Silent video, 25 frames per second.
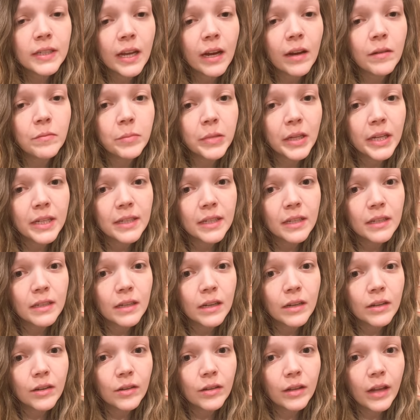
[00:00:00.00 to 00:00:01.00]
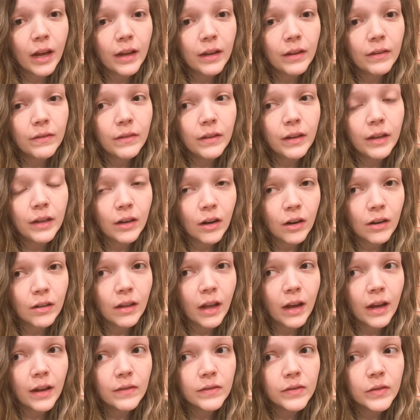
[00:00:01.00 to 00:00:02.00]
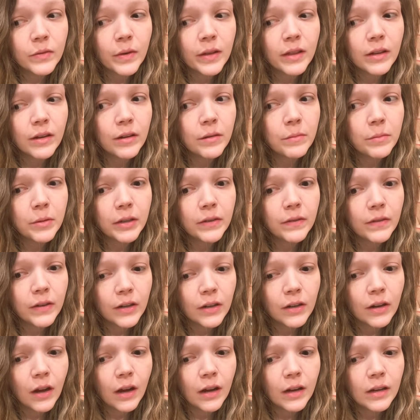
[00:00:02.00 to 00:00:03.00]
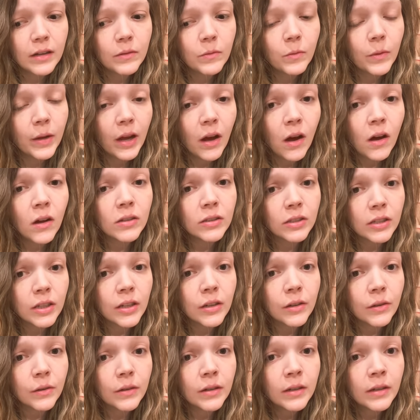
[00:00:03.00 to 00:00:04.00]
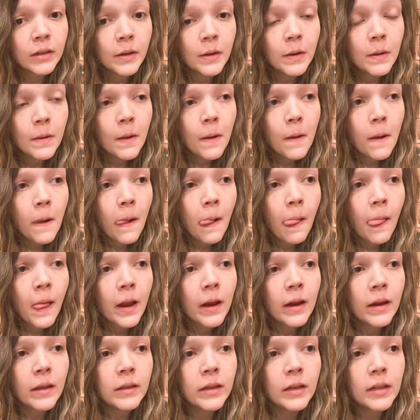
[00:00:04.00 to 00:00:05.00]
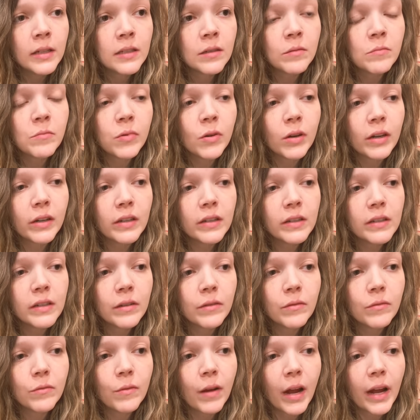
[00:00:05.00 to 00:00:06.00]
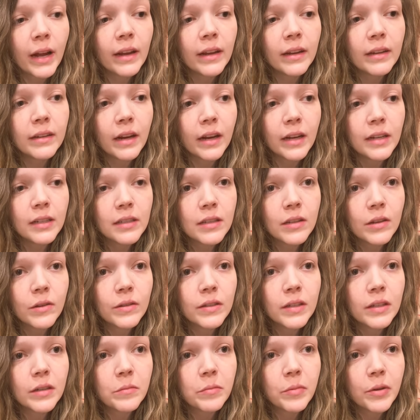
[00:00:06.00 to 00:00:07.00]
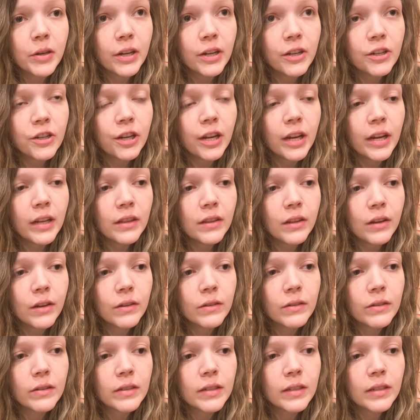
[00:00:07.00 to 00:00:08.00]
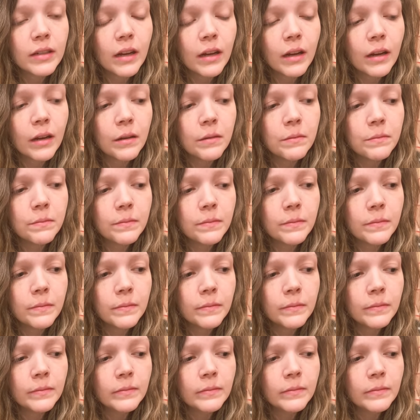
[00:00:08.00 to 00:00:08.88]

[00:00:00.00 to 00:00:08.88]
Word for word: have blessings in your life in our lives, whether you believe it or not. We all do. I think it's important to recognize those and appreciate those. Um,